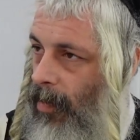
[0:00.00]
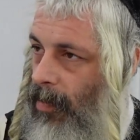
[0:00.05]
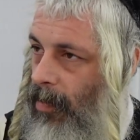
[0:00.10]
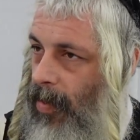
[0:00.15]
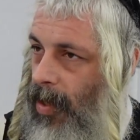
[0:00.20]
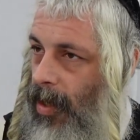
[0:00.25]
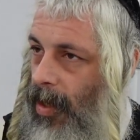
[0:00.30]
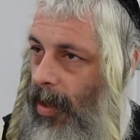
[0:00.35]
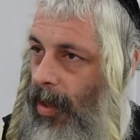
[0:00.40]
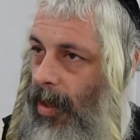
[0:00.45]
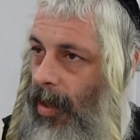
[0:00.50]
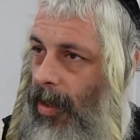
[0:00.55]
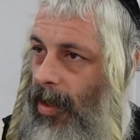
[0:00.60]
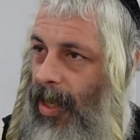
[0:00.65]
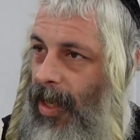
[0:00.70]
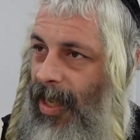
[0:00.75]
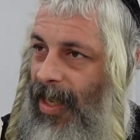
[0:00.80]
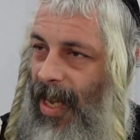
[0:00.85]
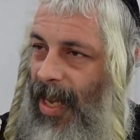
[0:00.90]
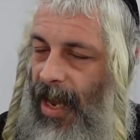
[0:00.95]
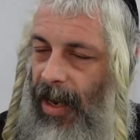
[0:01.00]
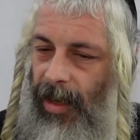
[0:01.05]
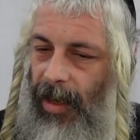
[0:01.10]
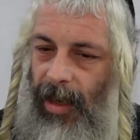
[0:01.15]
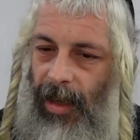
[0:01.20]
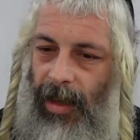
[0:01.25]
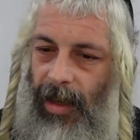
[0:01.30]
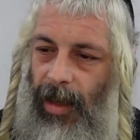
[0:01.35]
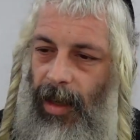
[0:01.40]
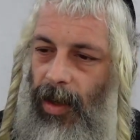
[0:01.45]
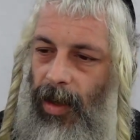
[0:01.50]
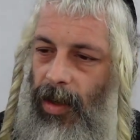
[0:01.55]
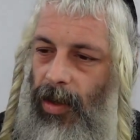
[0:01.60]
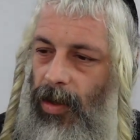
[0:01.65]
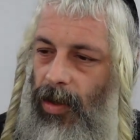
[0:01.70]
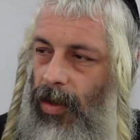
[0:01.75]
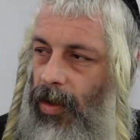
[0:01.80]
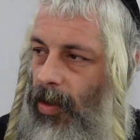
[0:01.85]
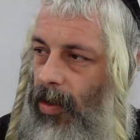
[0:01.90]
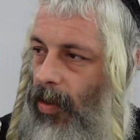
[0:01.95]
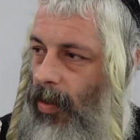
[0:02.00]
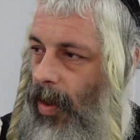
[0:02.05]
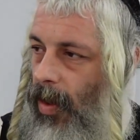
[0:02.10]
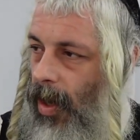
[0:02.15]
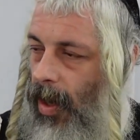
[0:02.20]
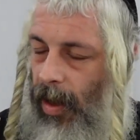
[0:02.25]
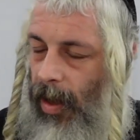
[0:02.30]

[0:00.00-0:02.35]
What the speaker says: be negated to